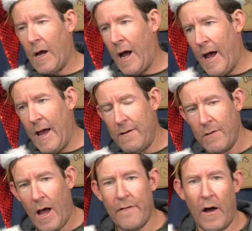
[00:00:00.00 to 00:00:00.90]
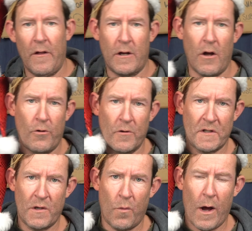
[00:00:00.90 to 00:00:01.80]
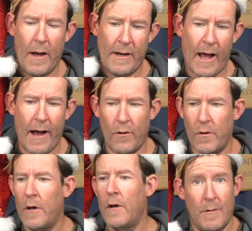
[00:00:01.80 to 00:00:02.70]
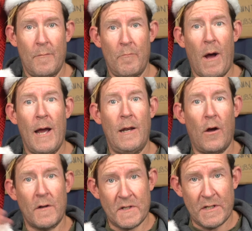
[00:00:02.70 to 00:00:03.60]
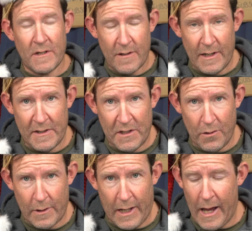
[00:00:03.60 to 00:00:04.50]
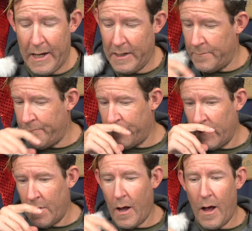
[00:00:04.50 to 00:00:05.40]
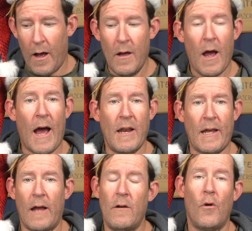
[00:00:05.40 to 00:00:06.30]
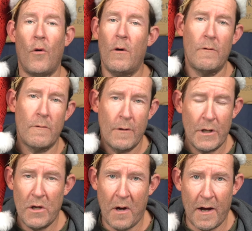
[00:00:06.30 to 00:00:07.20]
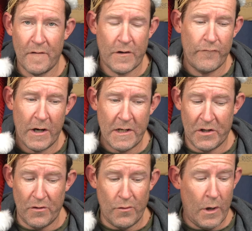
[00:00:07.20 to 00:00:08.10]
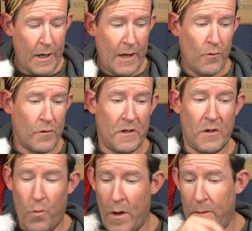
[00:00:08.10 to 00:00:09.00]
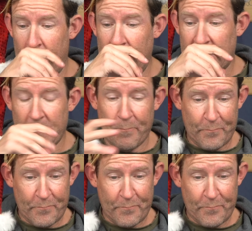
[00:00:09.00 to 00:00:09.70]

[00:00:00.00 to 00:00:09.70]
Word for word: I have other goggles to wear now. My loss is your gain. Uh, and again, all you have to really do in order to win these,